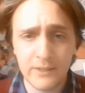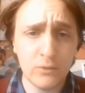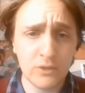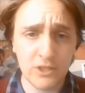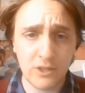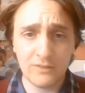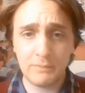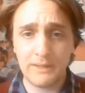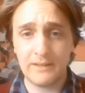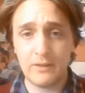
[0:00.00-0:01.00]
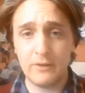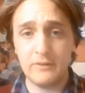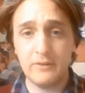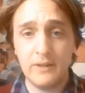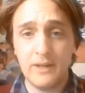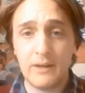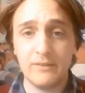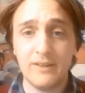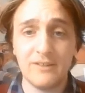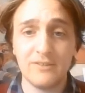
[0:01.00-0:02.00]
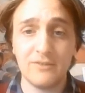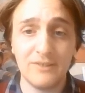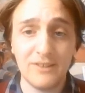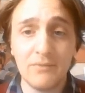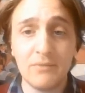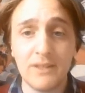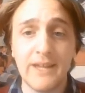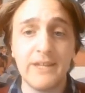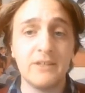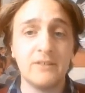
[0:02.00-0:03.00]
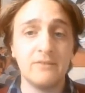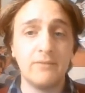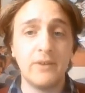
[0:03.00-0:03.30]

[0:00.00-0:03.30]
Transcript: Yorkshire Cosplay Con, I was asked on several occasions for